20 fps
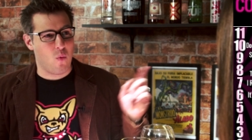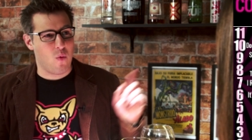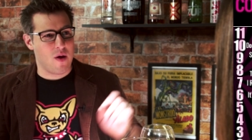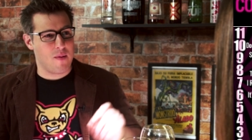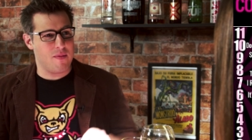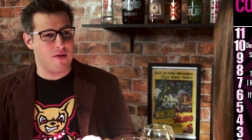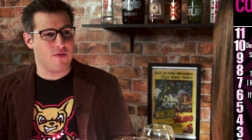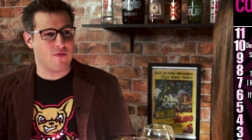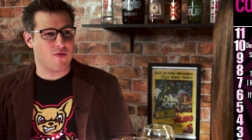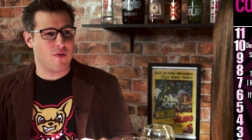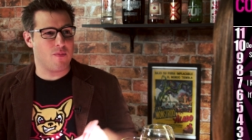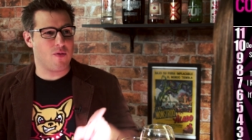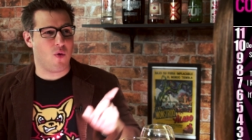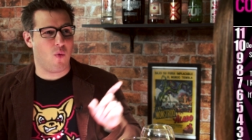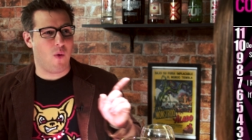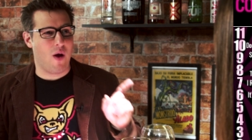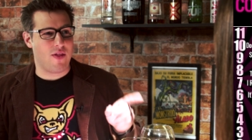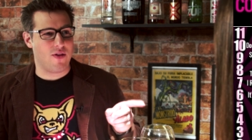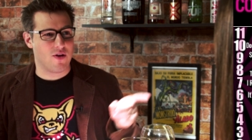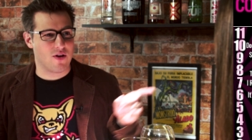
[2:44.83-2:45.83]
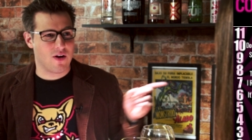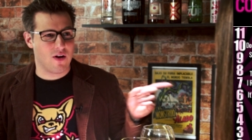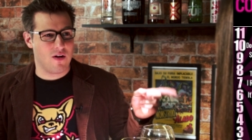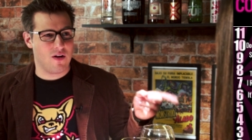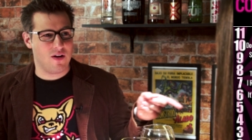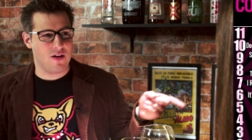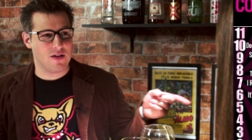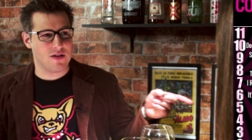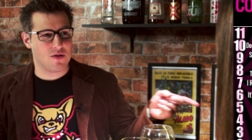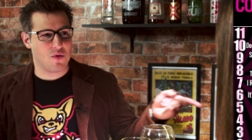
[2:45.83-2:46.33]
women from the Weather
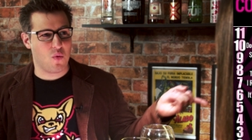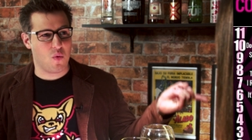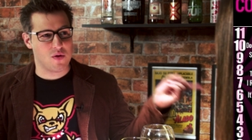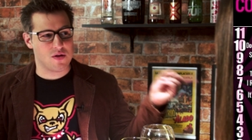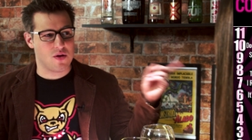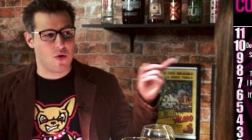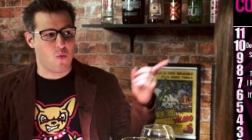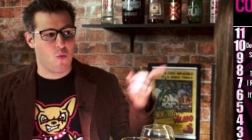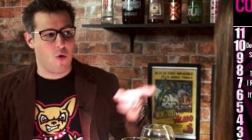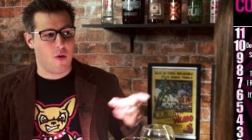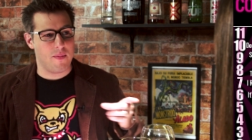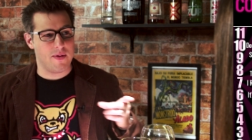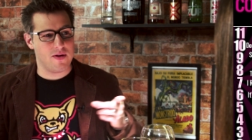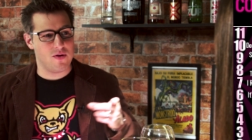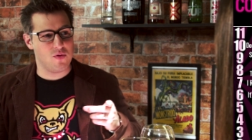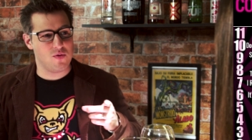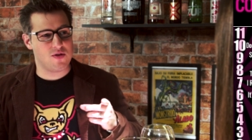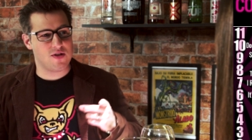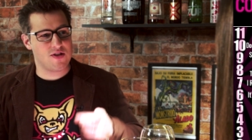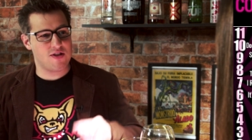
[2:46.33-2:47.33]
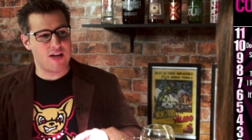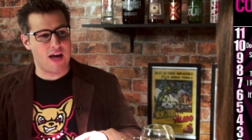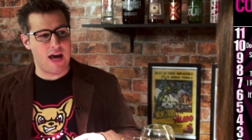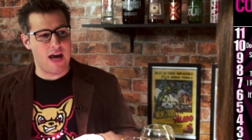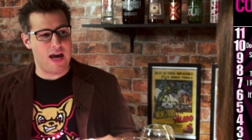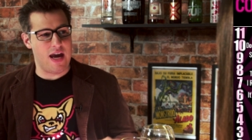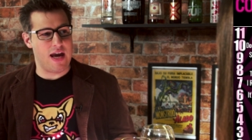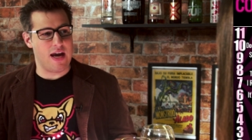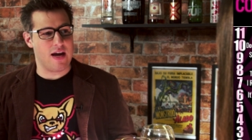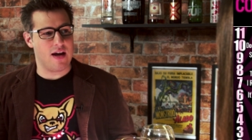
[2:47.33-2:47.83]
Girls was the woman who
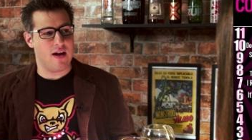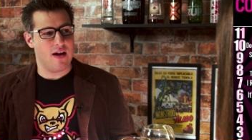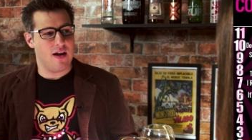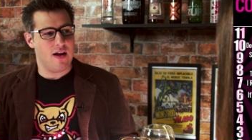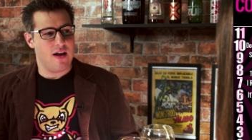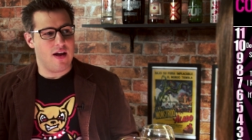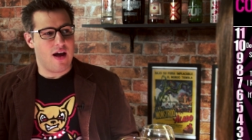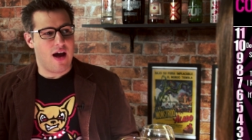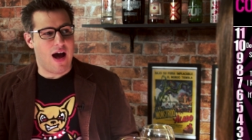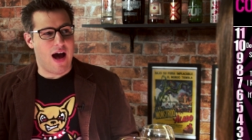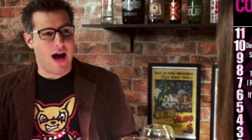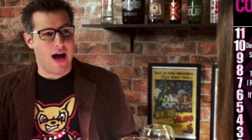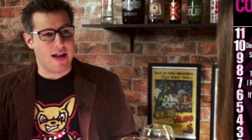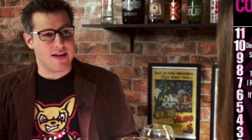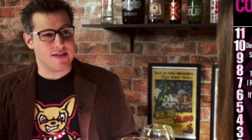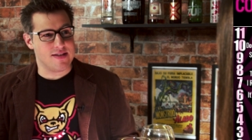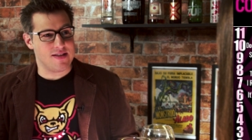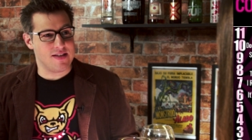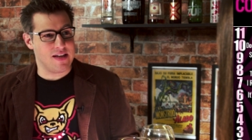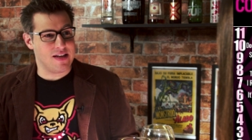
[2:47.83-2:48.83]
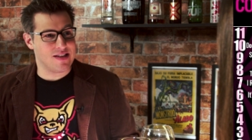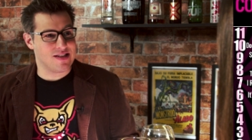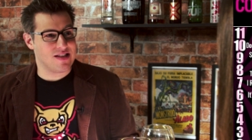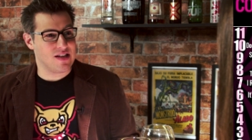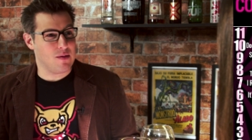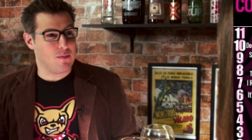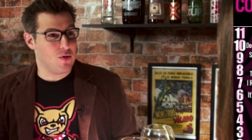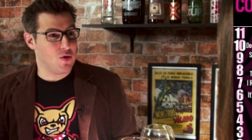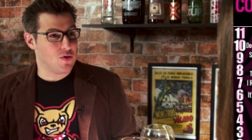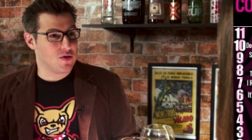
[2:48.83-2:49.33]
sang on
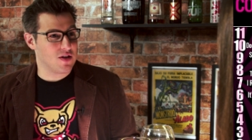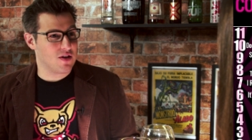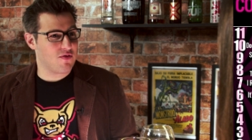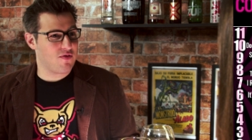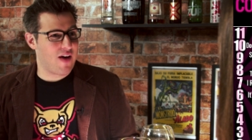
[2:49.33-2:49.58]
C+C Music